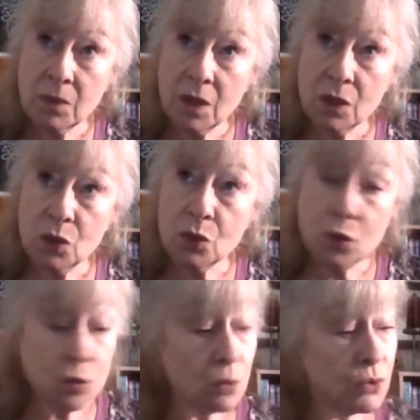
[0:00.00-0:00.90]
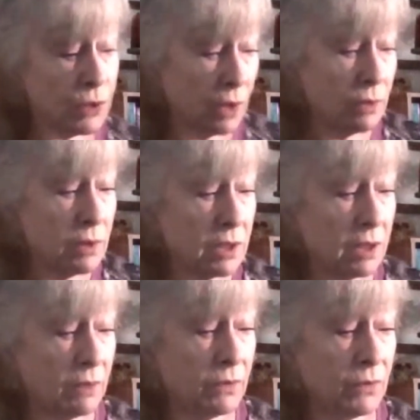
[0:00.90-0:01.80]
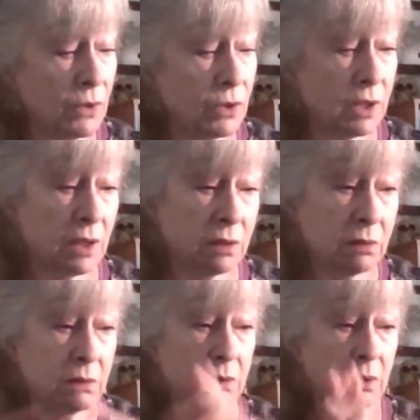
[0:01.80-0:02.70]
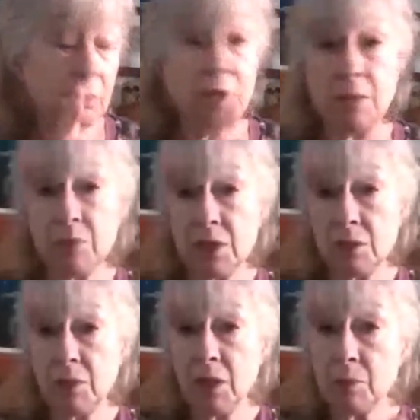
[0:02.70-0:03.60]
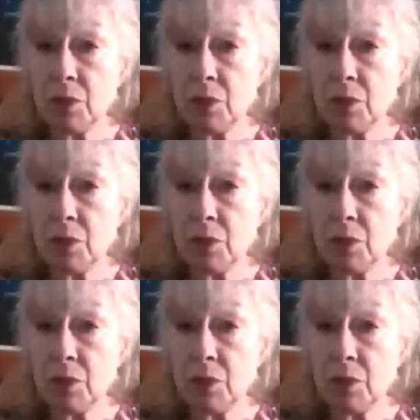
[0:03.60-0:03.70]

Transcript: You could also, instead of using a plain piece of paper,